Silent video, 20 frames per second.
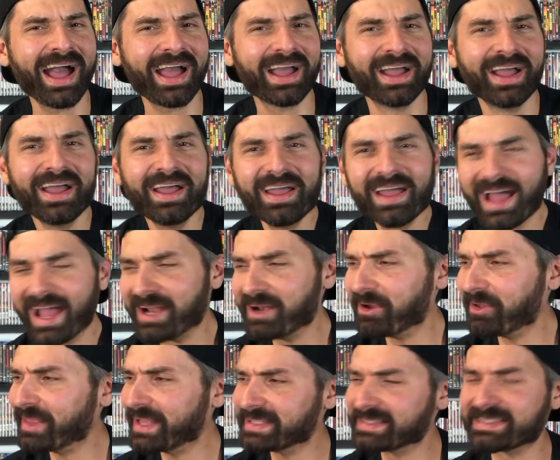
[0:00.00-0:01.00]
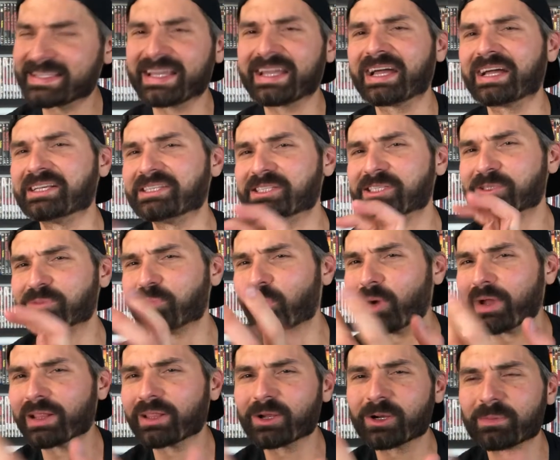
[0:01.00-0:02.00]
I know that's like a
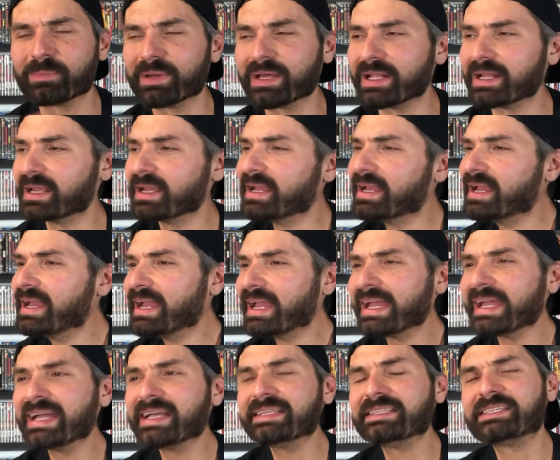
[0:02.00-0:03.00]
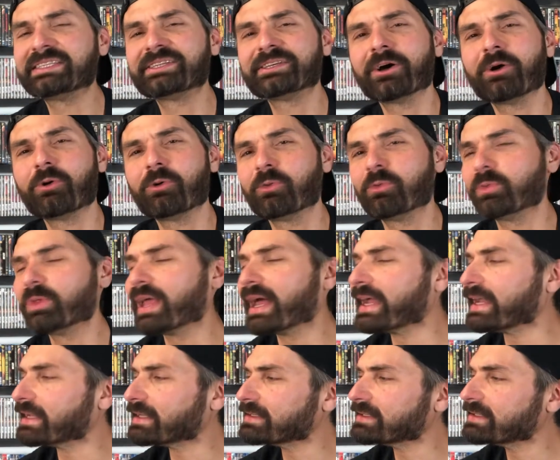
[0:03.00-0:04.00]
spoiler, but it's so
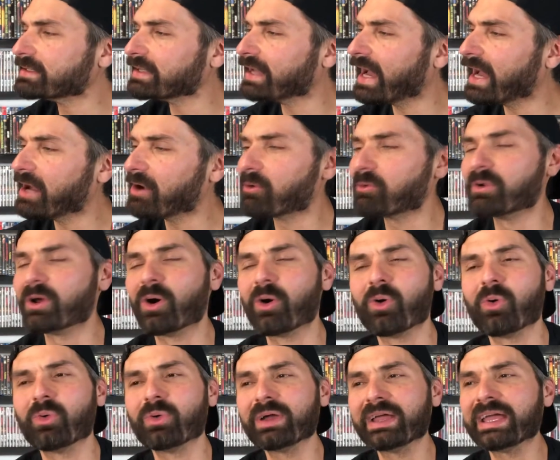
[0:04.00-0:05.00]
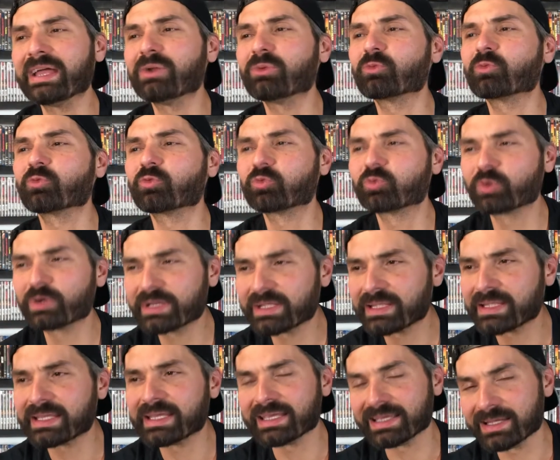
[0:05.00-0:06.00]
like, I don't know, it
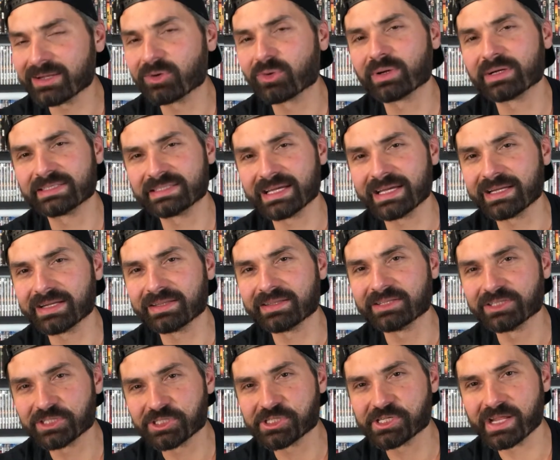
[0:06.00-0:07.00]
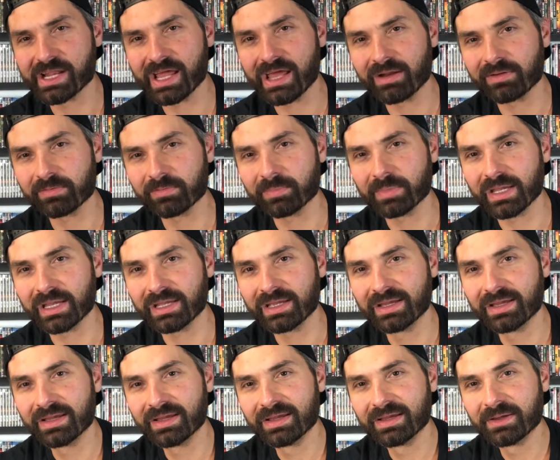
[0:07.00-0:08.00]
really irritated the shit out of me.
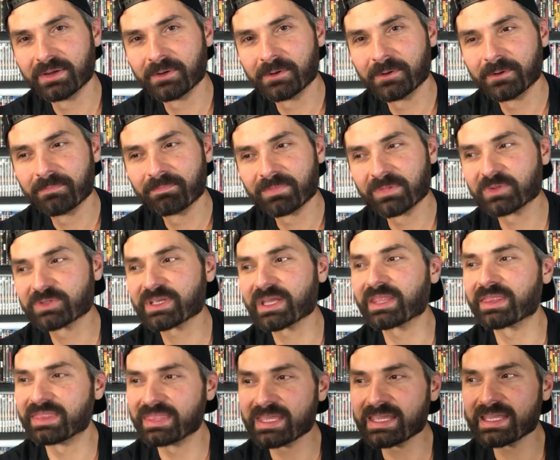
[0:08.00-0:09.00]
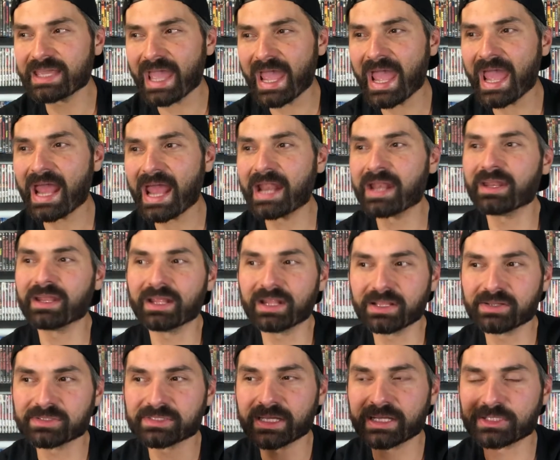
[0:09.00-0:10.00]
It was like the end, and it
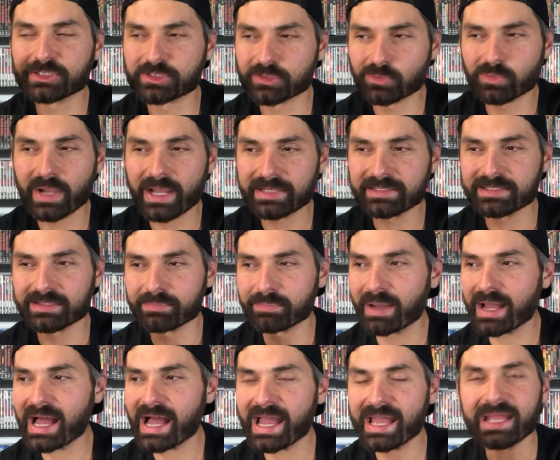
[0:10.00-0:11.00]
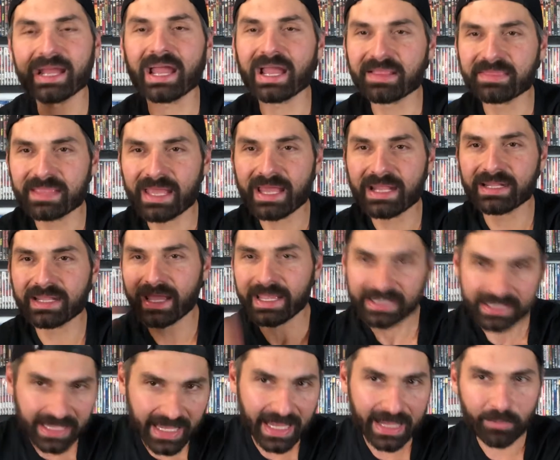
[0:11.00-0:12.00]
was like directed by, and then like
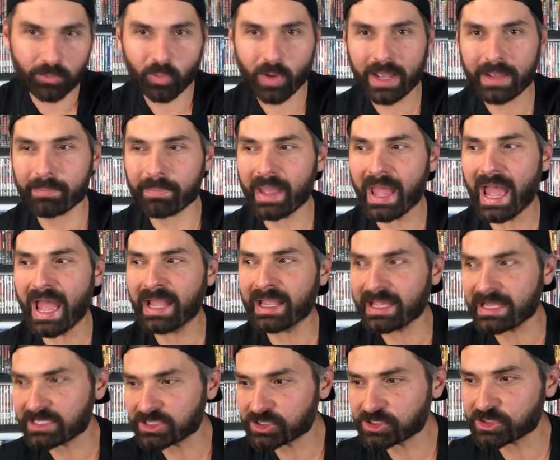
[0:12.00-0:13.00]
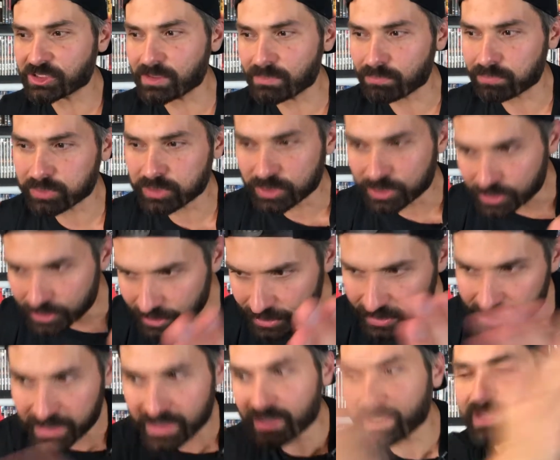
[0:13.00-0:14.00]
came right back and just
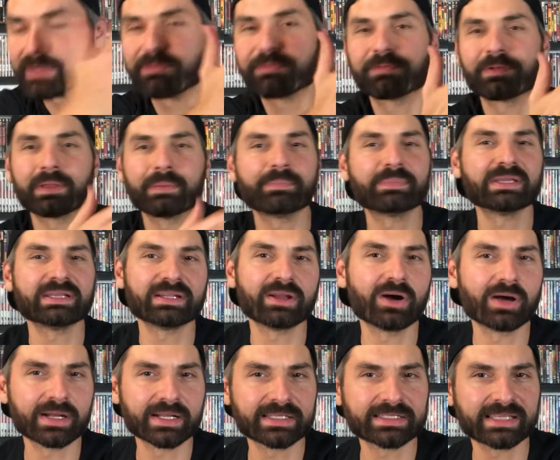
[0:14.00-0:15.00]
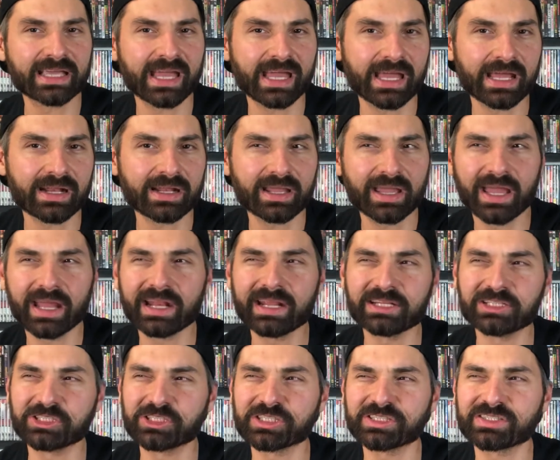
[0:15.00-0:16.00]
completely flipped it on its head. And
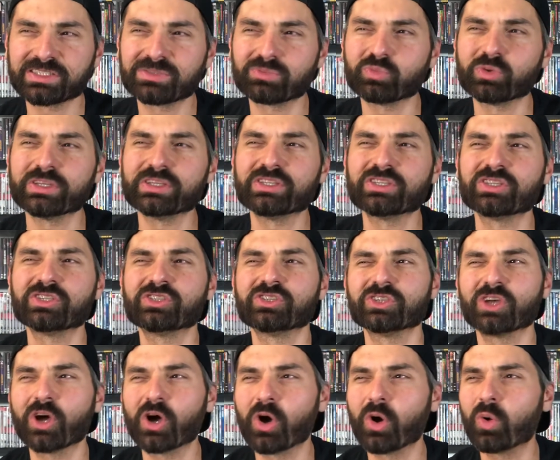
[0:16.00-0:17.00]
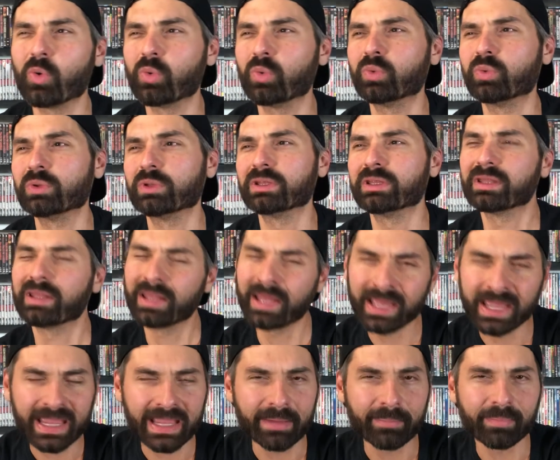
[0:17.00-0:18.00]
it just was so
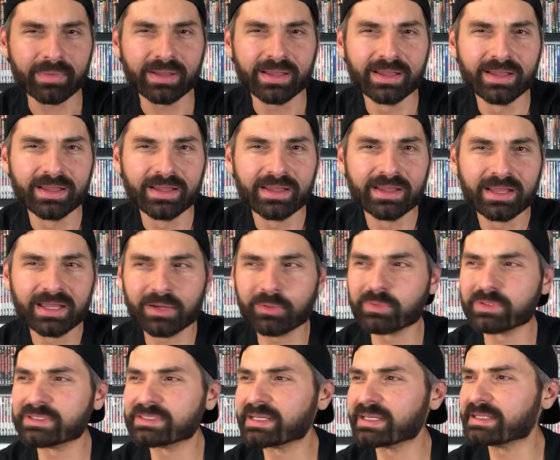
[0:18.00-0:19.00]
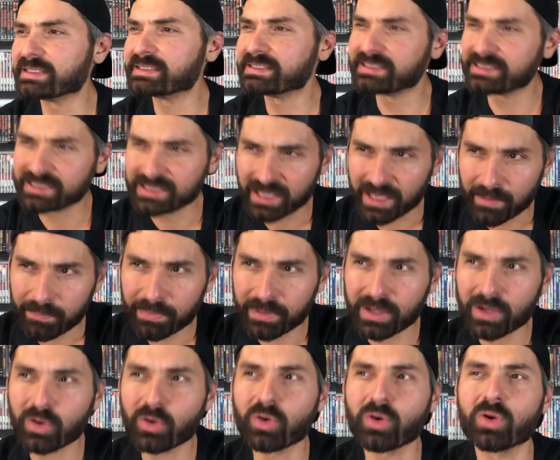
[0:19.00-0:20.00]
lame. It was a
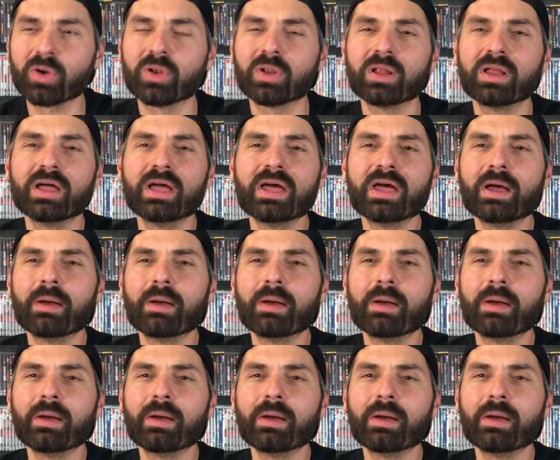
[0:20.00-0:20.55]
typical